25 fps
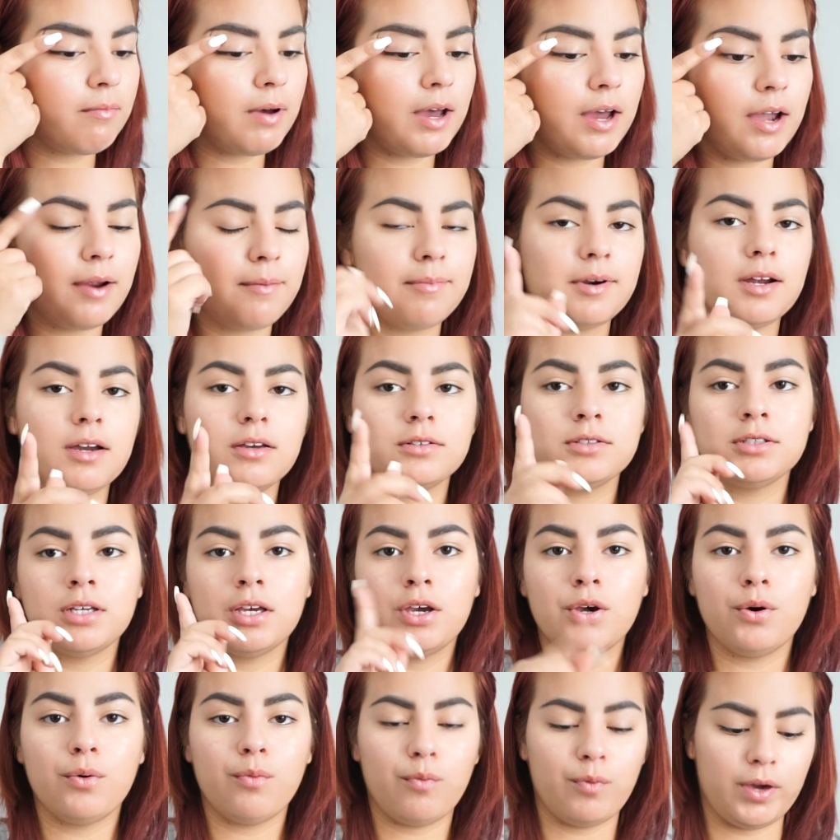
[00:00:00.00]
my eyebrows
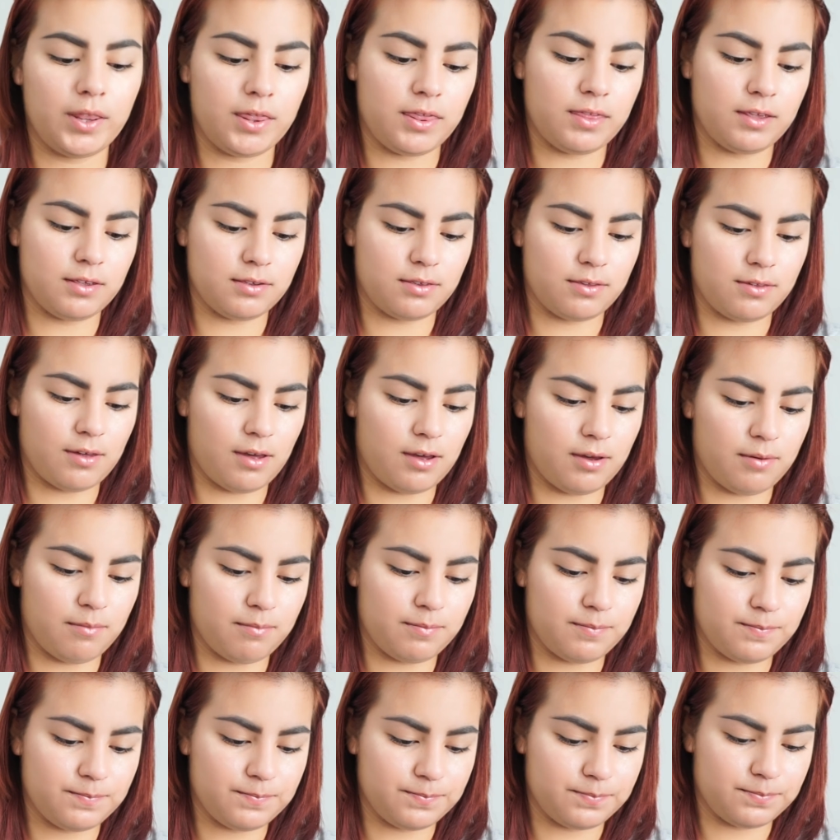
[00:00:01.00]
with some